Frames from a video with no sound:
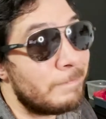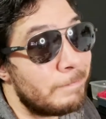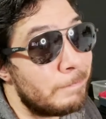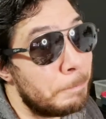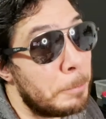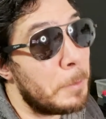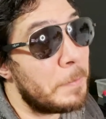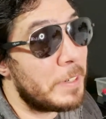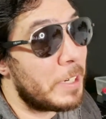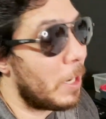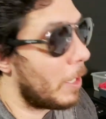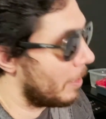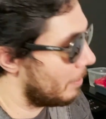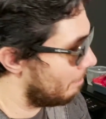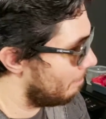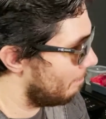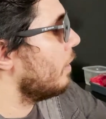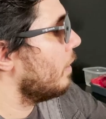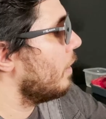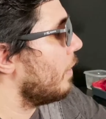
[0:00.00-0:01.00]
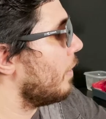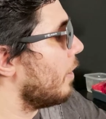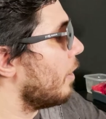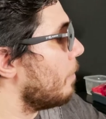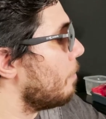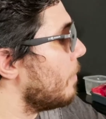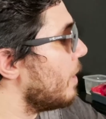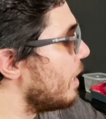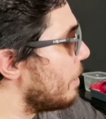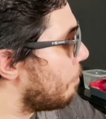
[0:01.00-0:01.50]
Moving on. There are
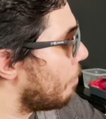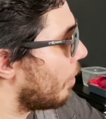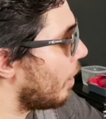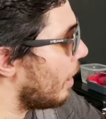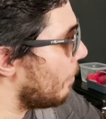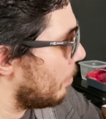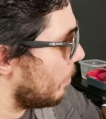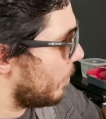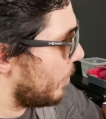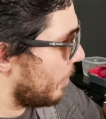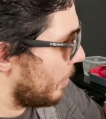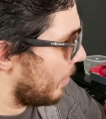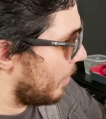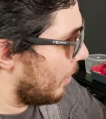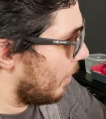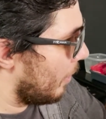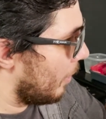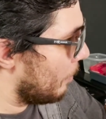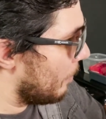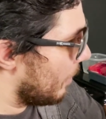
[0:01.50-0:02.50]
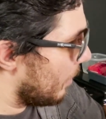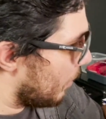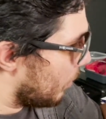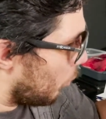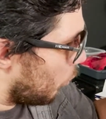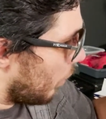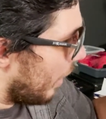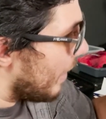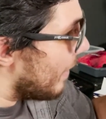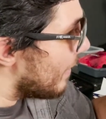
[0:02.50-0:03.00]
many problems with the card, but the
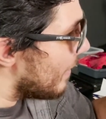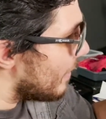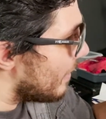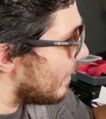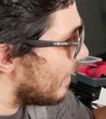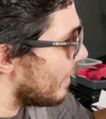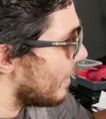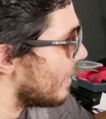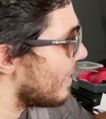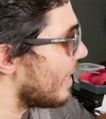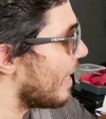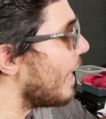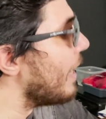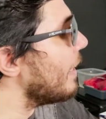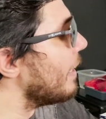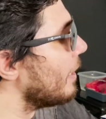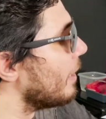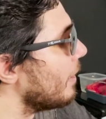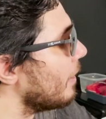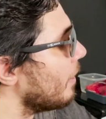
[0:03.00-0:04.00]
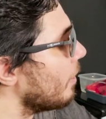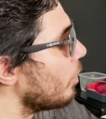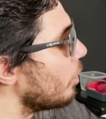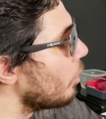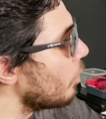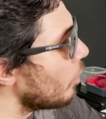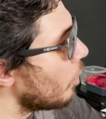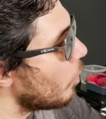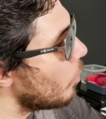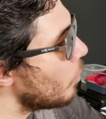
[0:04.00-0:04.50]
greatest is that in the
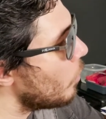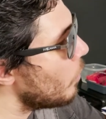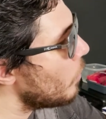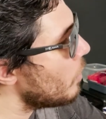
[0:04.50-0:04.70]
low